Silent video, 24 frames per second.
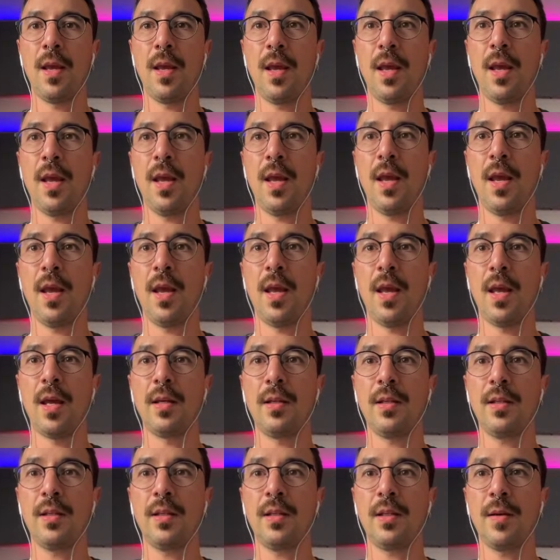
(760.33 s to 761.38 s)

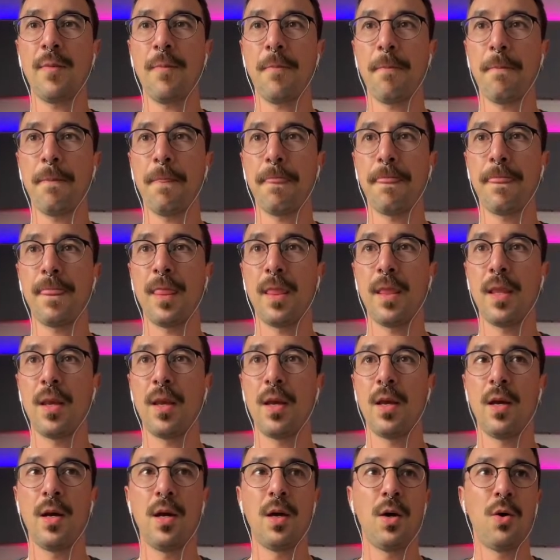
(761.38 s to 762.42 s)
And
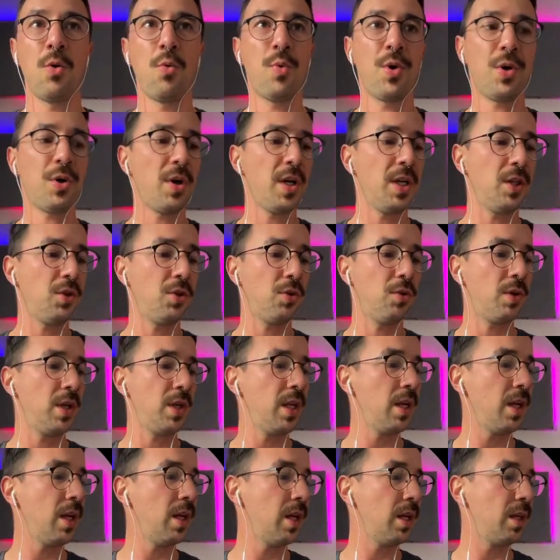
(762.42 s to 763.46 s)
we're going to
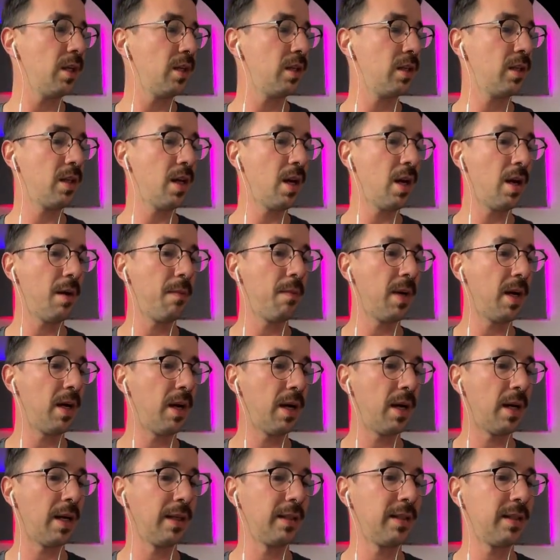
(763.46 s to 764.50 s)
need some
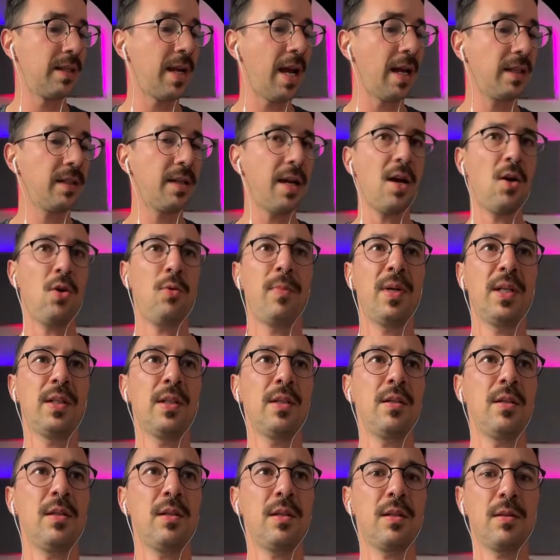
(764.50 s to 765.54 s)
tactile
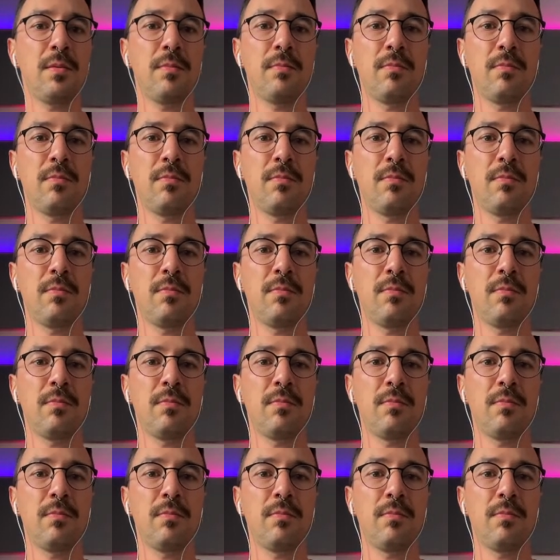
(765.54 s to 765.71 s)
buttons,